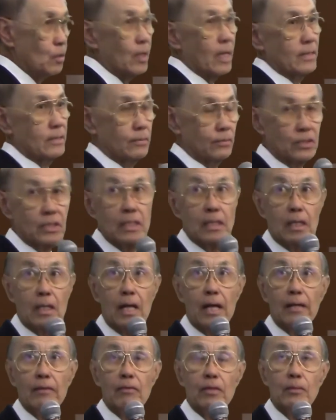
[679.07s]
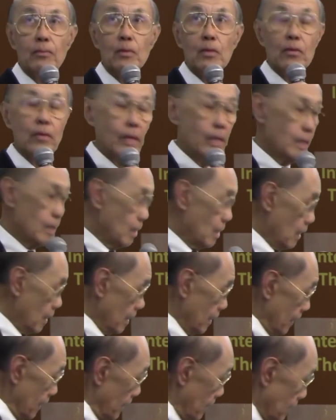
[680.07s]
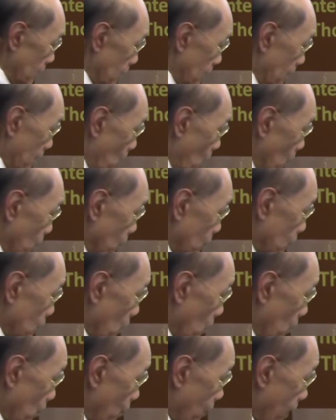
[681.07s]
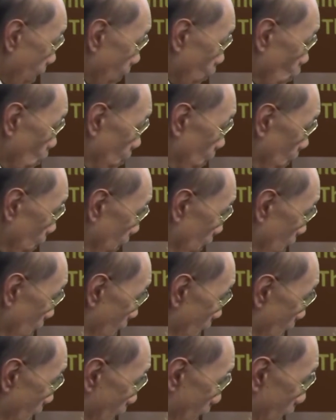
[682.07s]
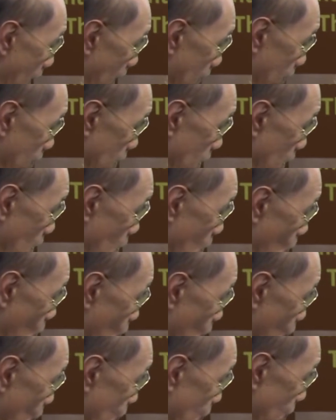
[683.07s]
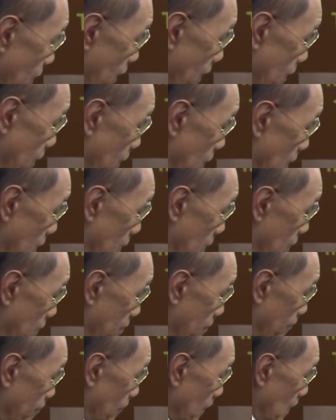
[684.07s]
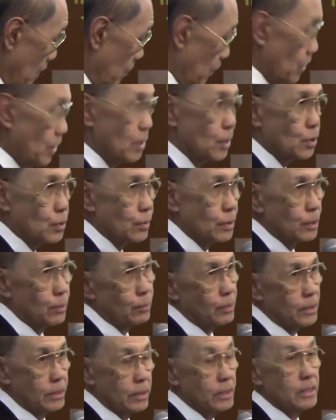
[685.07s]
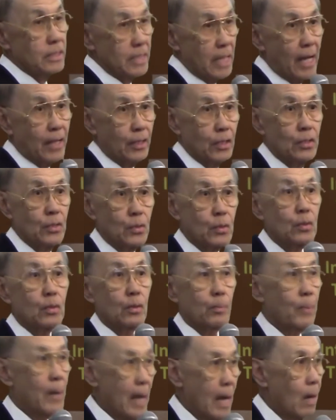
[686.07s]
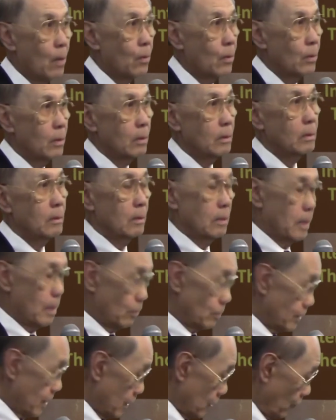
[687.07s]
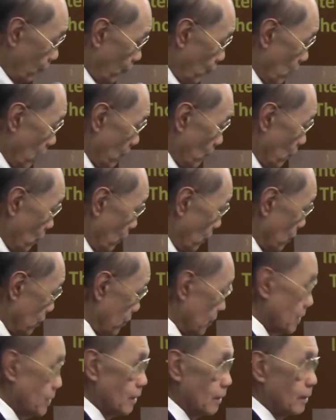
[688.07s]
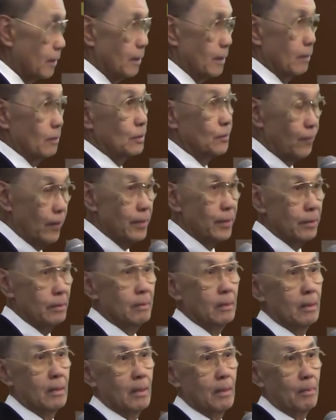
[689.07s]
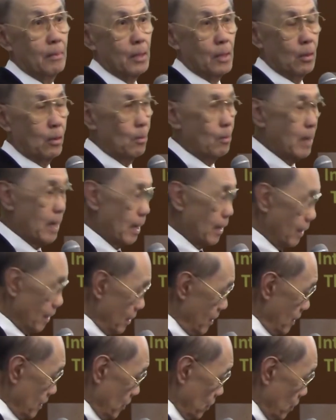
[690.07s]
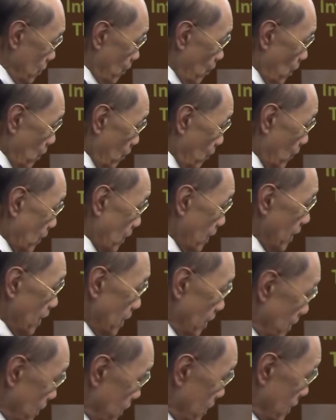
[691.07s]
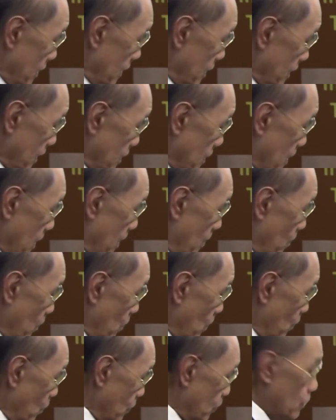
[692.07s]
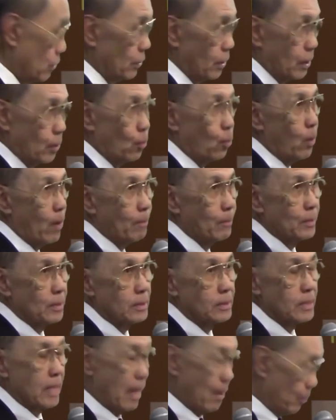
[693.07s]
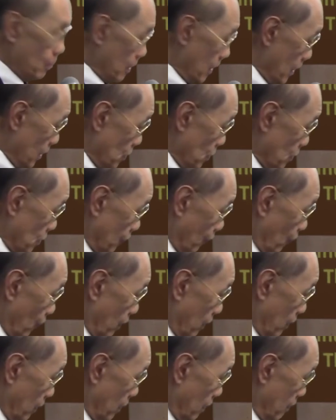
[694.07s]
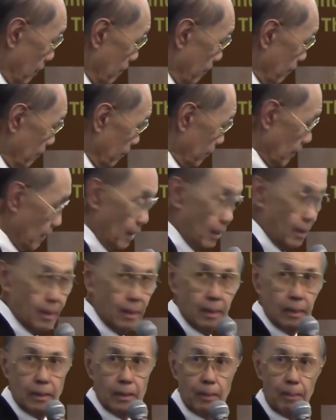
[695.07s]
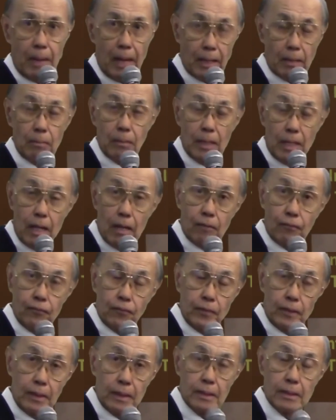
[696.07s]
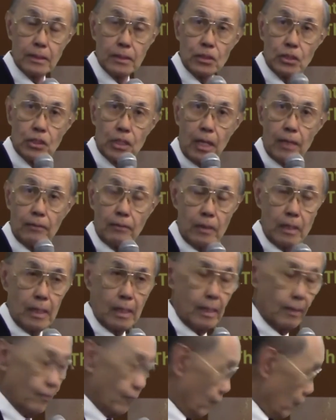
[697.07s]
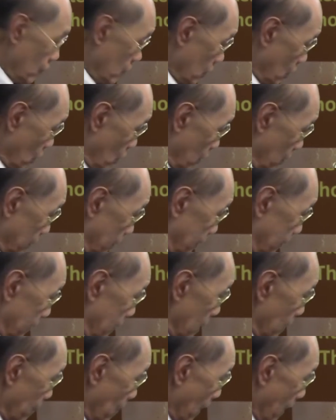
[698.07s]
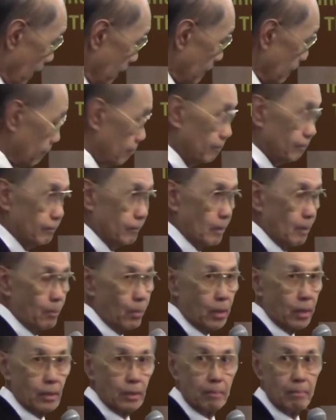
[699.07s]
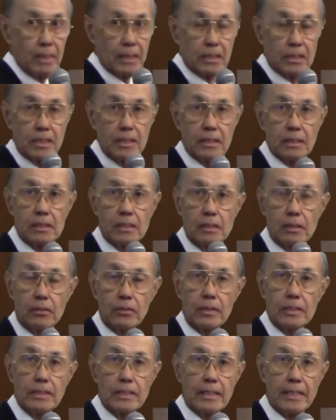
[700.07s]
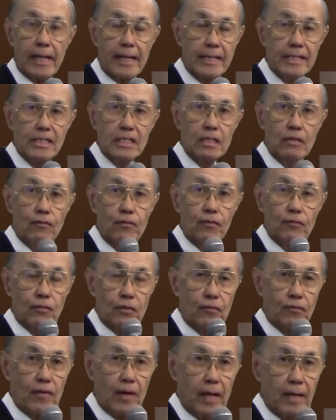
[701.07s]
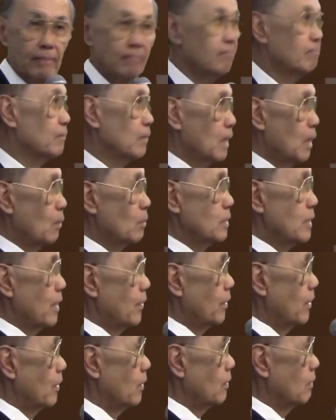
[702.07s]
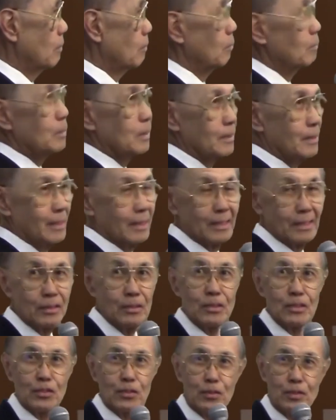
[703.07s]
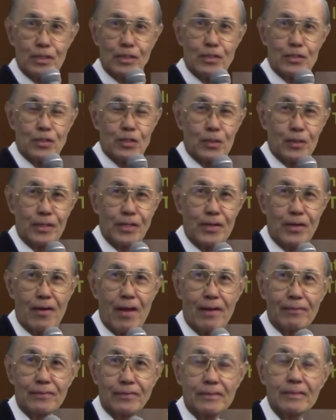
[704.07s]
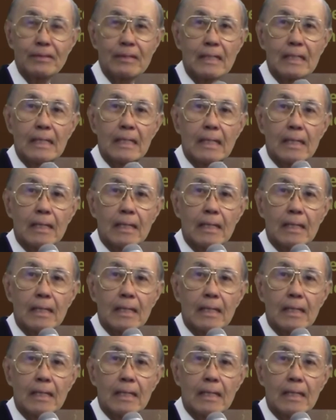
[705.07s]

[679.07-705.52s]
You guys have seen a lot of it already. It is the molten salt reactor building at uh, Oak Ridge, Tennessee. But the interest was just not in nuclear power. That was not the primary interest. It was funded you know, by the Department AEC at that time, and there was certainly weapons applications for it here. The bottom left is a shot uh, for called Teapot, part of the Metis series in 1955. I was not there, but uh, certainly shortly thereafter.